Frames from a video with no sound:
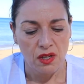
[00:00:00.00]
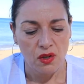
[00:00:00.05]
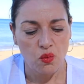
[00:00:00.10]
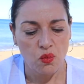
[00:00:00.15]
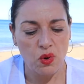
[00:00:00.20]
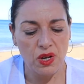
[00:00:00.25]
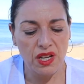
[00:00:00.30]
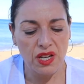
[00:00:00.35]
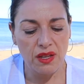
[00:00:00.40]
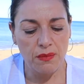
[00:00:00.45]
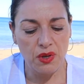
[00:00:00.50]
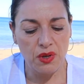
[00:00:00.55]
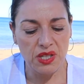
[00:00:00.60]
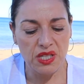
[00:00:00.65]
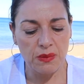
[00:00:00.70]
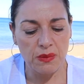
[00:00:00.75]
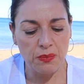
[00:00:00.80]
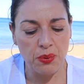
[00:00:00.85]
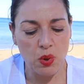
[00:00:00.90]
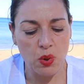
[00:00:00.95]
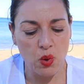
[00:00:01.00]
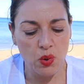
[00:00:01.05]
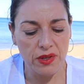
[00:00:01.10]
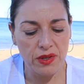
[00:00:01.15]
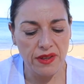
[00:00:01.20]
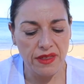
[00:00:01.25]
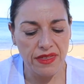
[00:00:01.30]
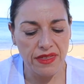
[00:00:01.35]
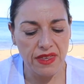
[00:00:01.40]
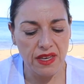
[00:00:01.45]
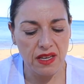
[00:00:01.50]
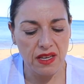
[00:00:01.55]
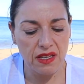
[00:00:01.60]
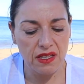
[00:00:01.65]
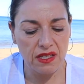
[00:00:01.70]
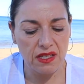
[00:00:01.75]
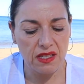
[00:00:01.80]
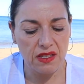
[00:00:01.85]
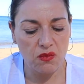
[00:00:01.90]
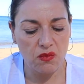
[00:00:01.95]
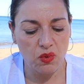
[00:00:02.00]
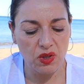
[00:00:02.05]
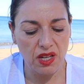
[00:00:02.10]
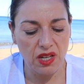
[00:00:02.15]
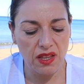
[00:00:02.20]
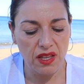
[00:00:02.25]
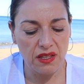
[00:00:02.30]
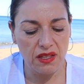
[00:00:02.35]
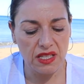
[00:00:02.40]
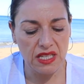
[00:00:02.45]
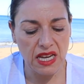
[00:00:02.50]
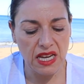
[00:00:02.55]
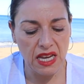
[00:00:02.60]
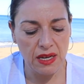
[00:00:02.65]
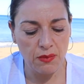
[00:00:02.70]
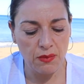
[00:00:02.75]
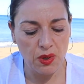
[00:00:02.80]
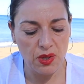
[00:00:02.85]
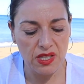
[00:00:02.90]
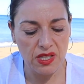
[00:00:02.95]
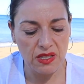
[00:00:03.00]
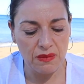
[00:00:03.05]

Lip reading: What are the most important things? What are the 10 most